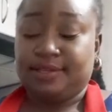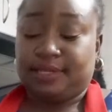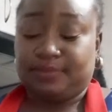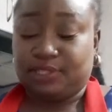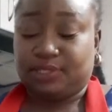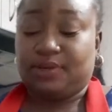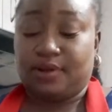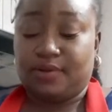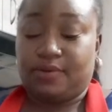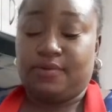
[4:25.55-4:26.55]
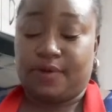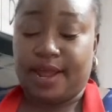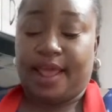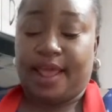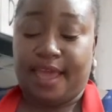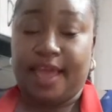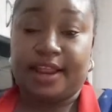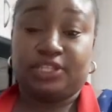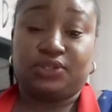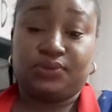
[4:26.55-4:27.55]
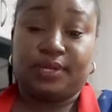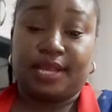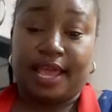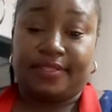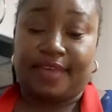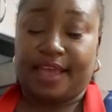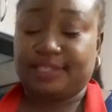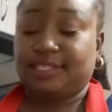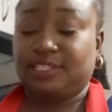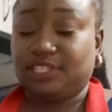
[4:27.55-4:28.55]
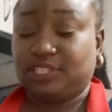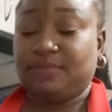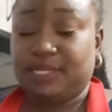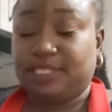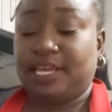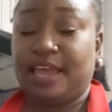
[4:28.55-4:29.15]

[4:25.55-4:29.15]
So I'm just gonna go right ahead and do it like that and just mix